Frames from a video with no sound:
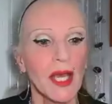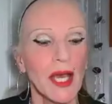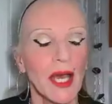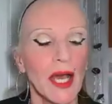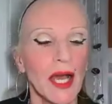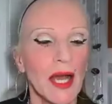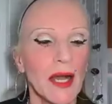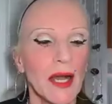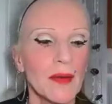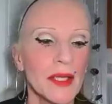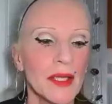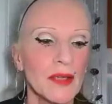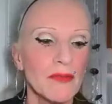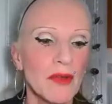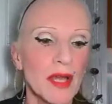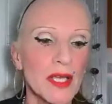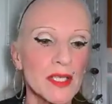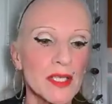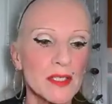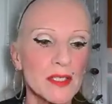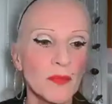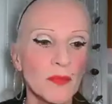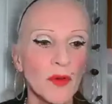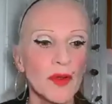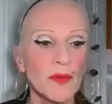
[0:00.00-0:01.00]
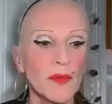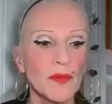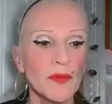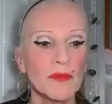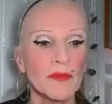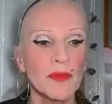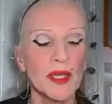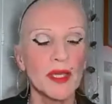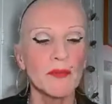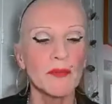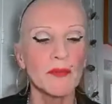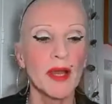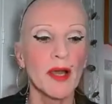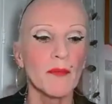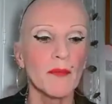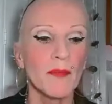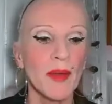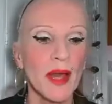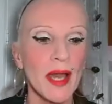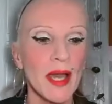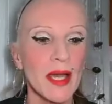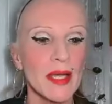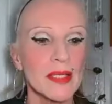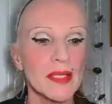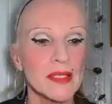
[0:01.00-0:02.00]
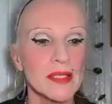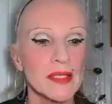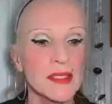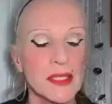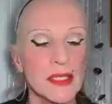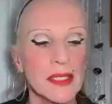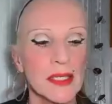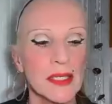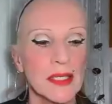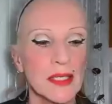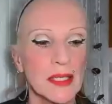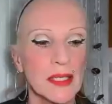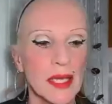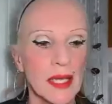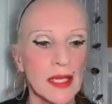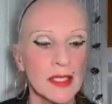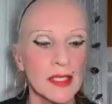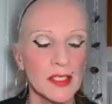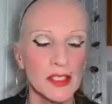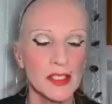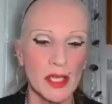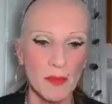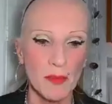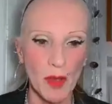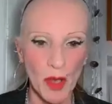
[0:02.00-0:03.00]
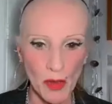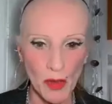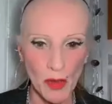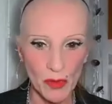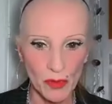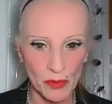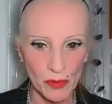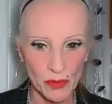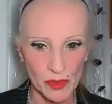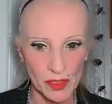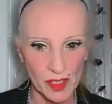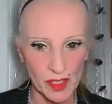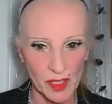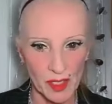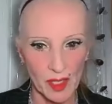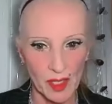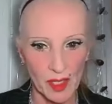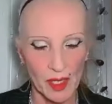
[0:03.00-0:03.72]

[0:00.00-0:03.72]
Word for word: Uh, he raised a point with me about pets in HMOs.